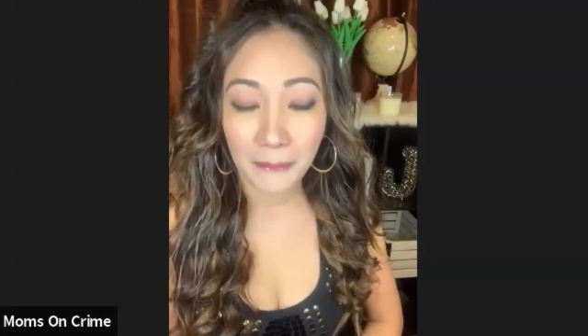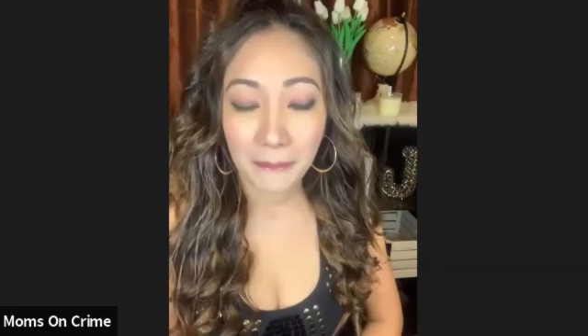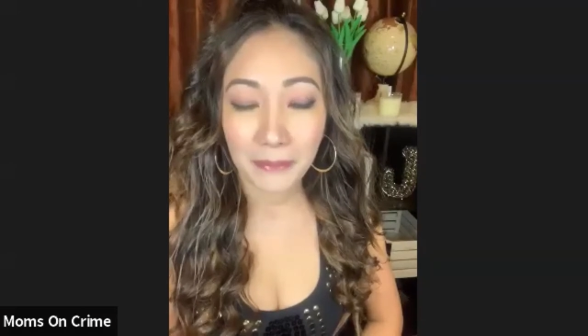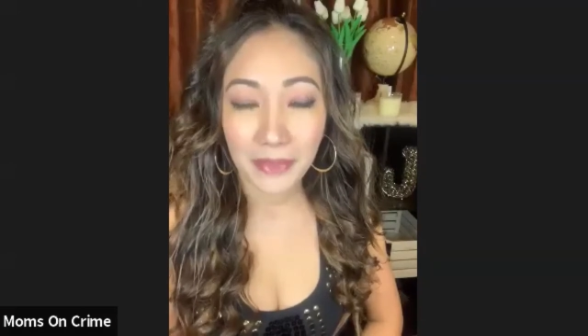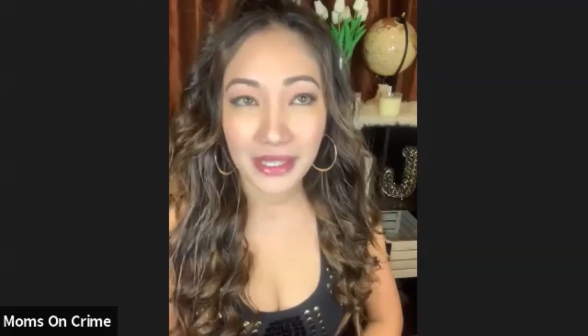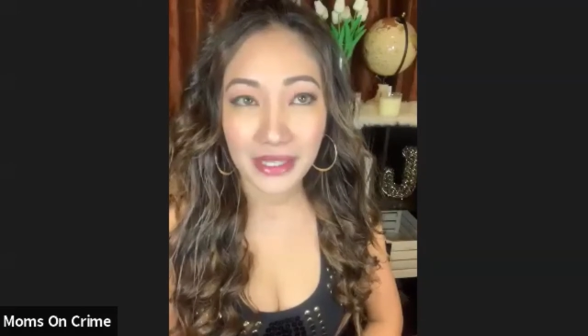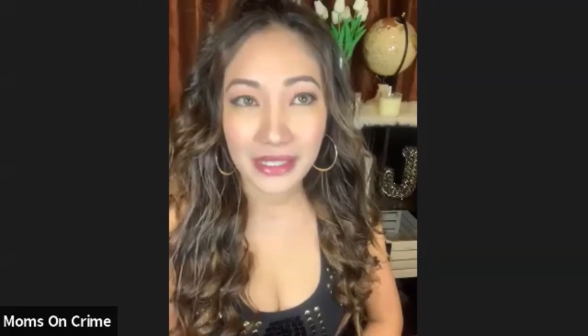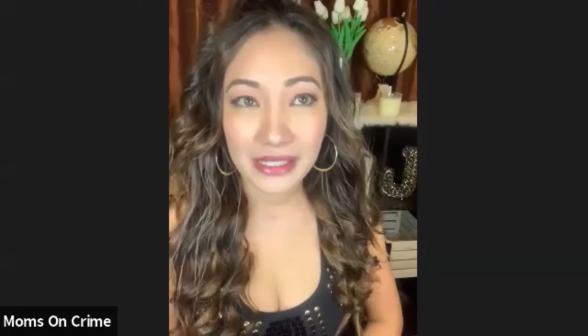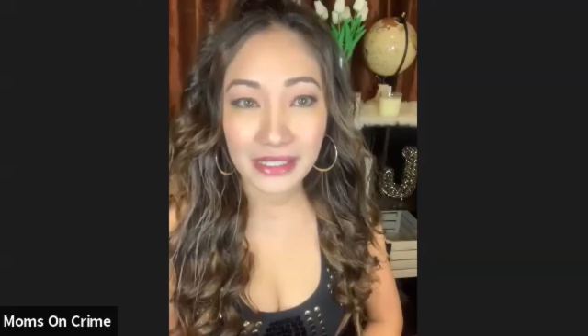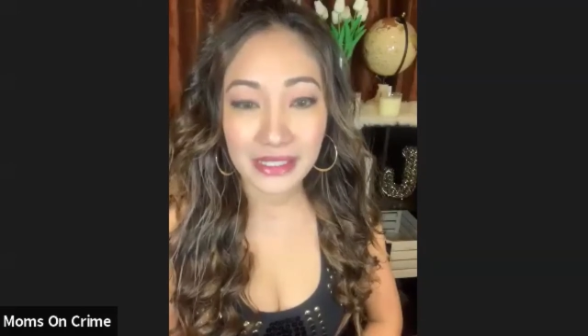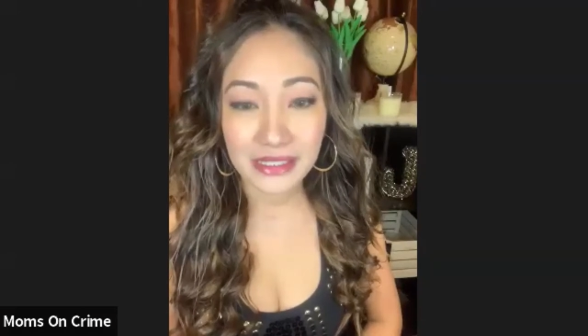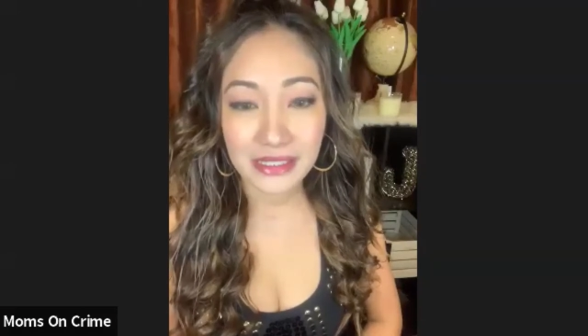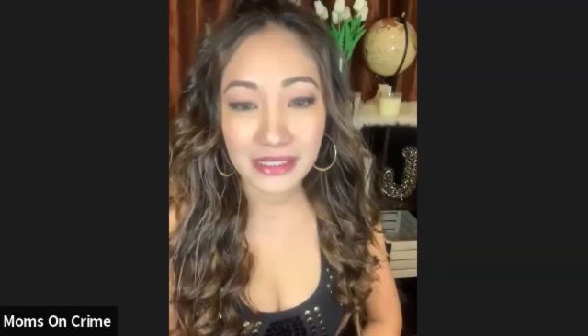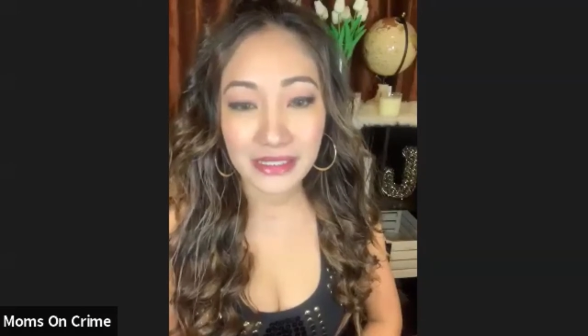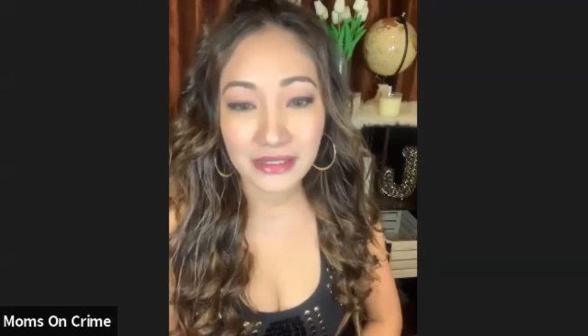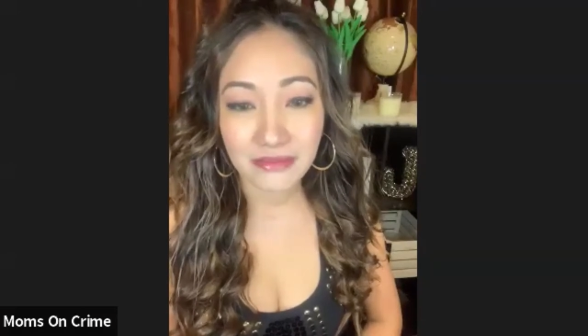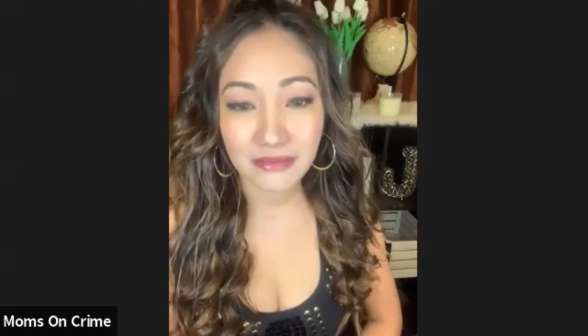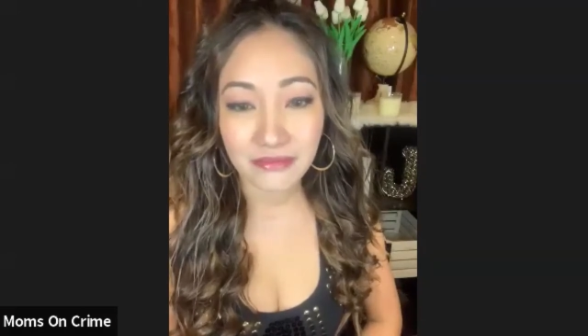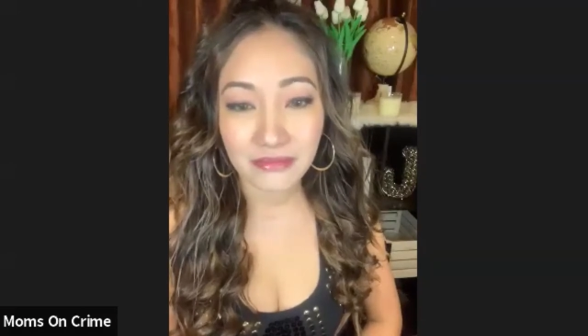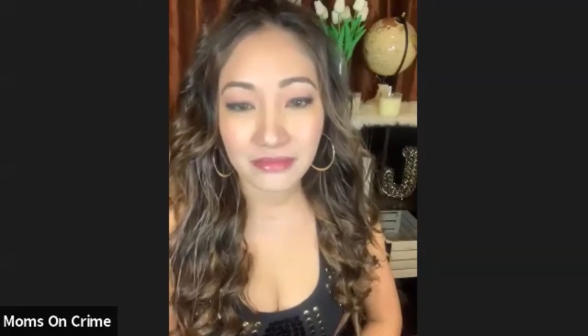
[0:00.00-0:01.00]

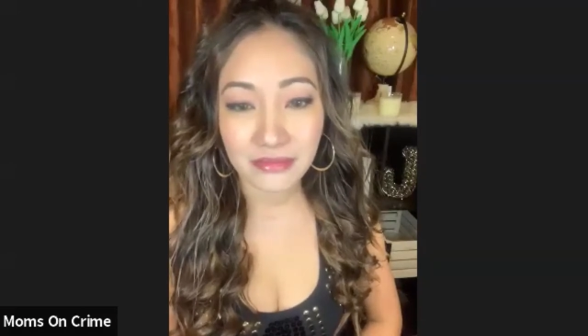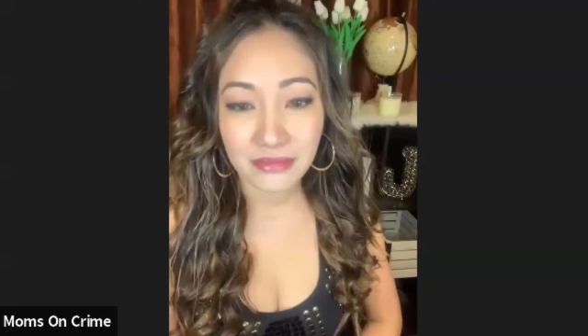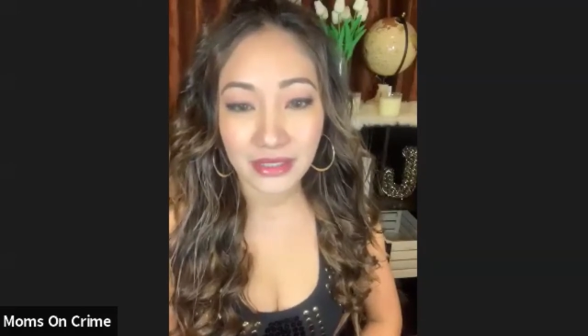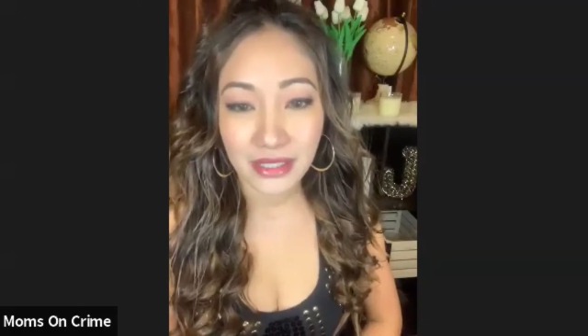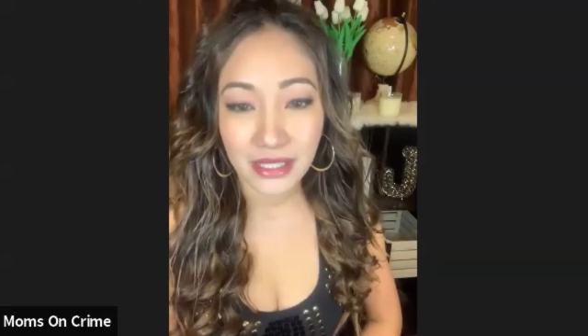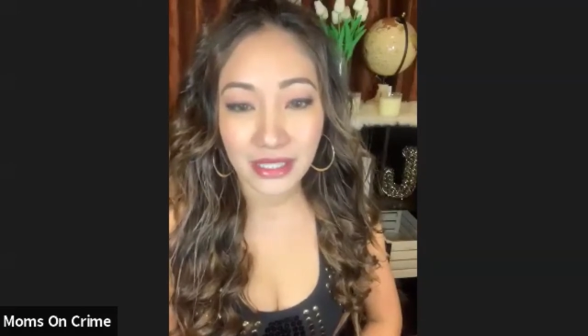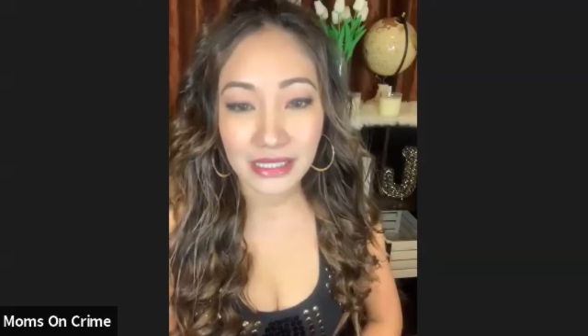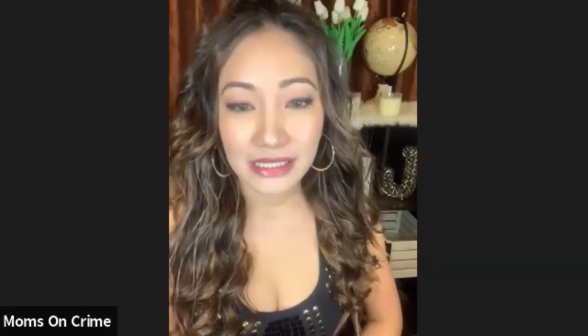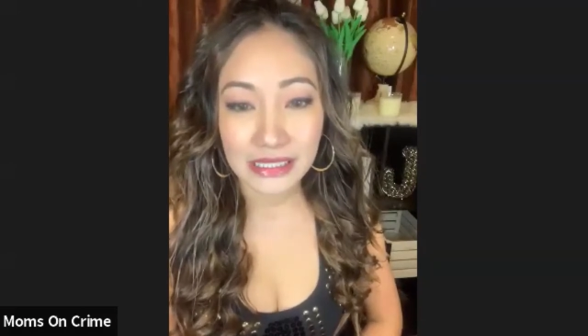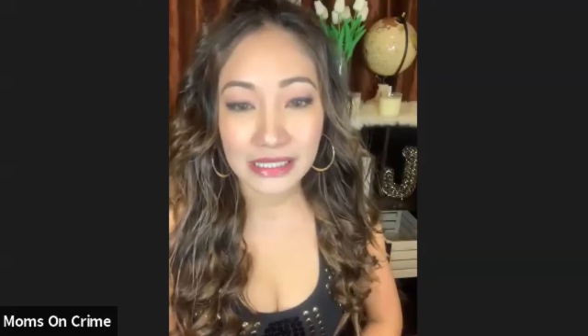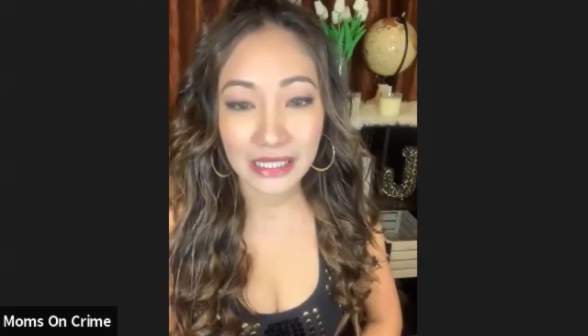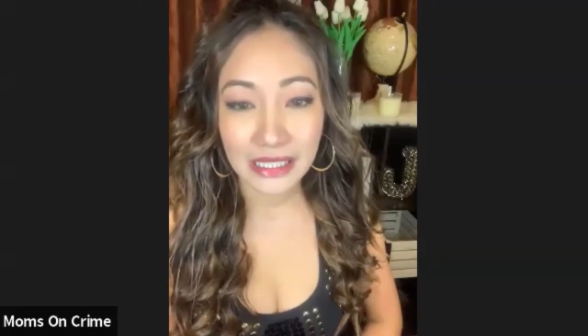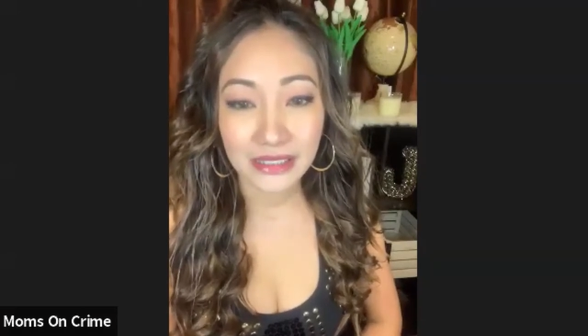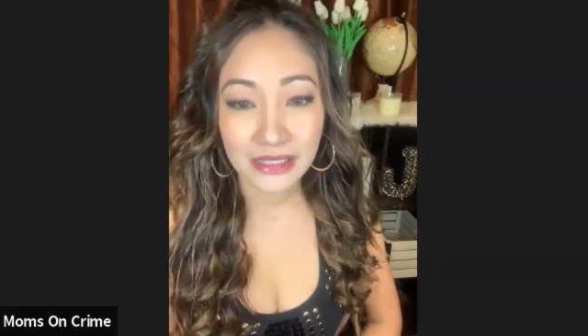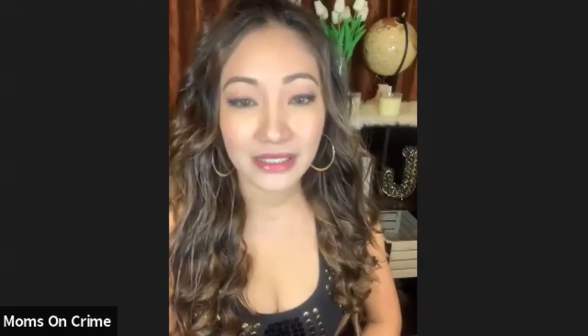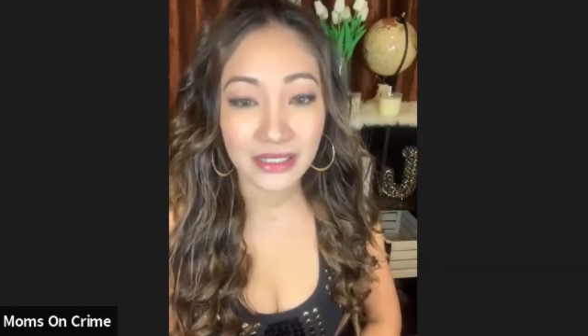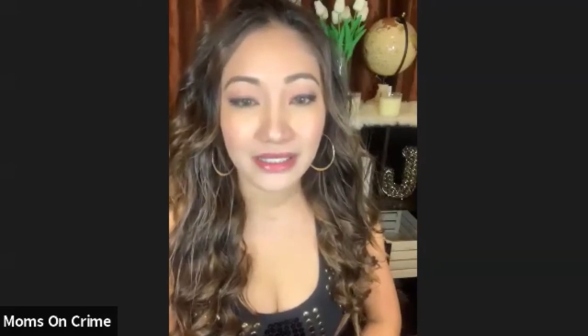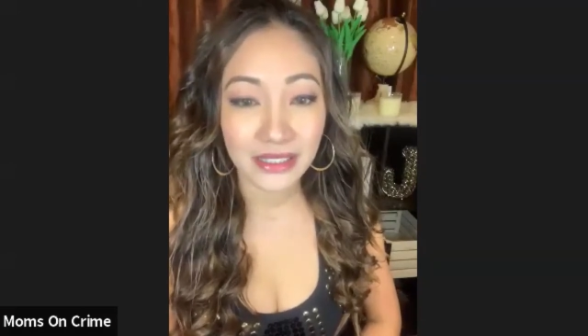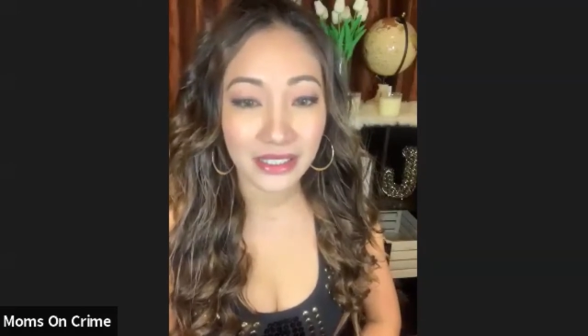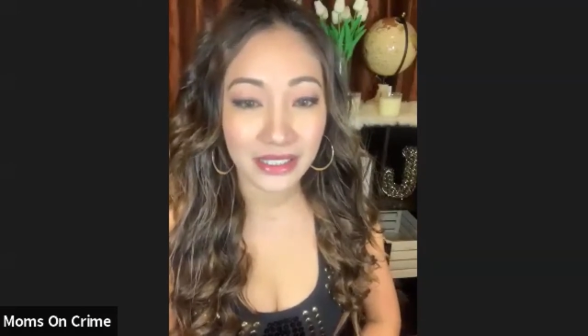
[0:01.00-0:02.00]
in
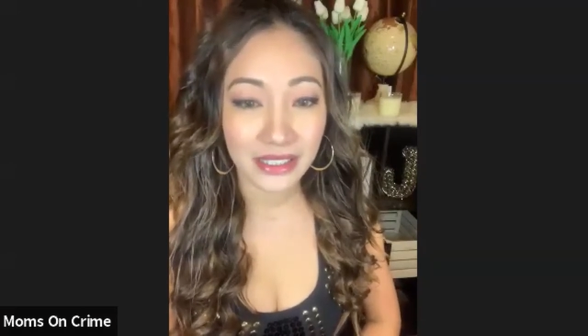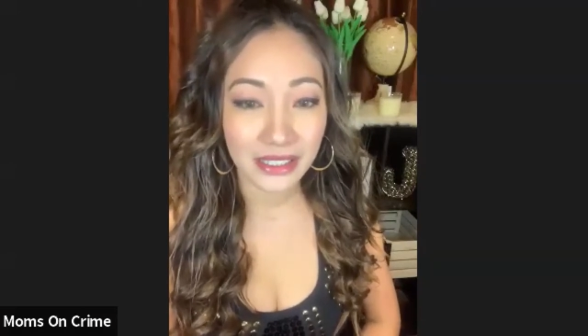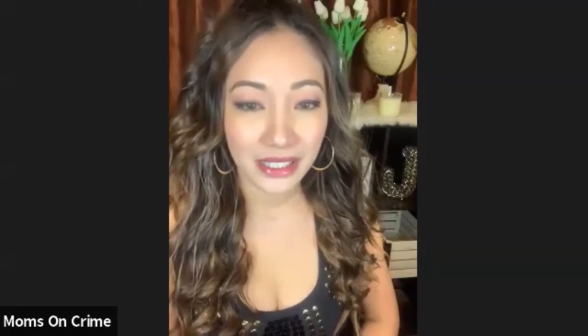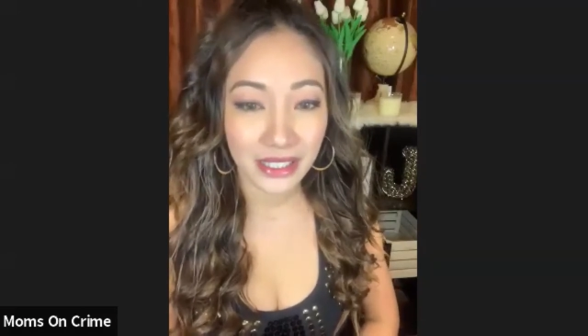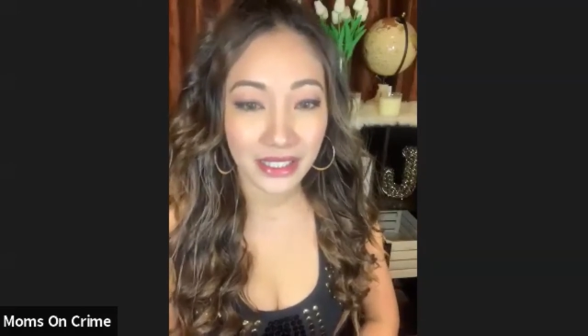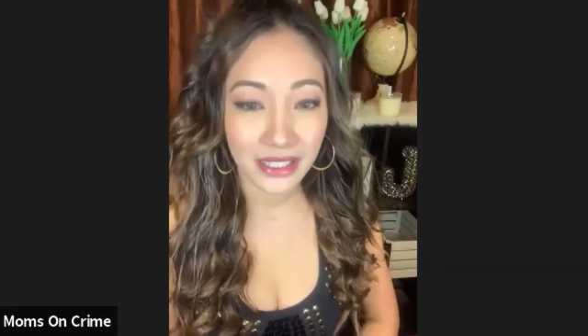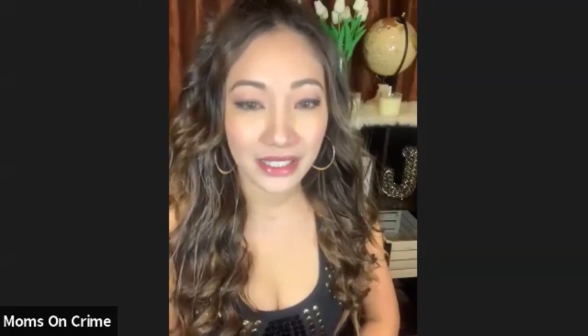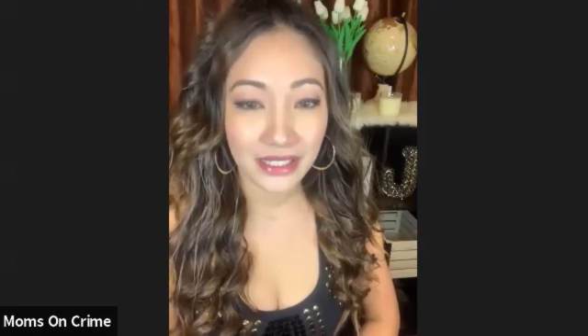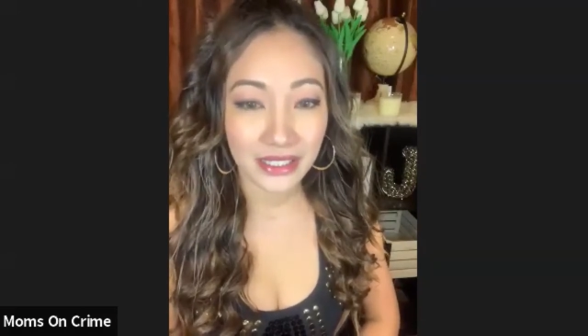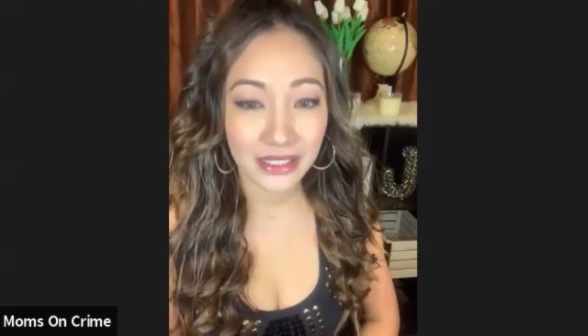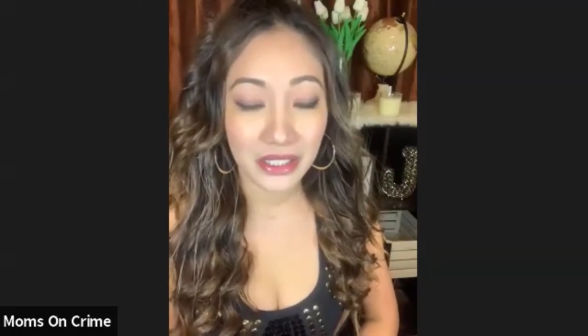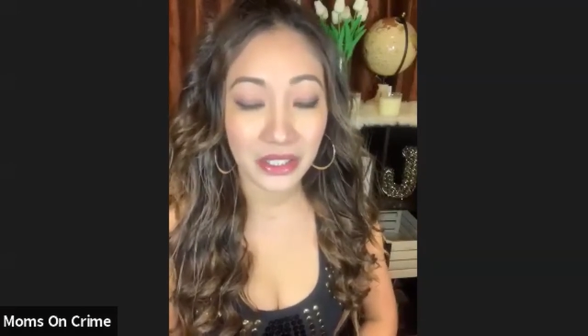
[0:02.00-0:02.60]
1998,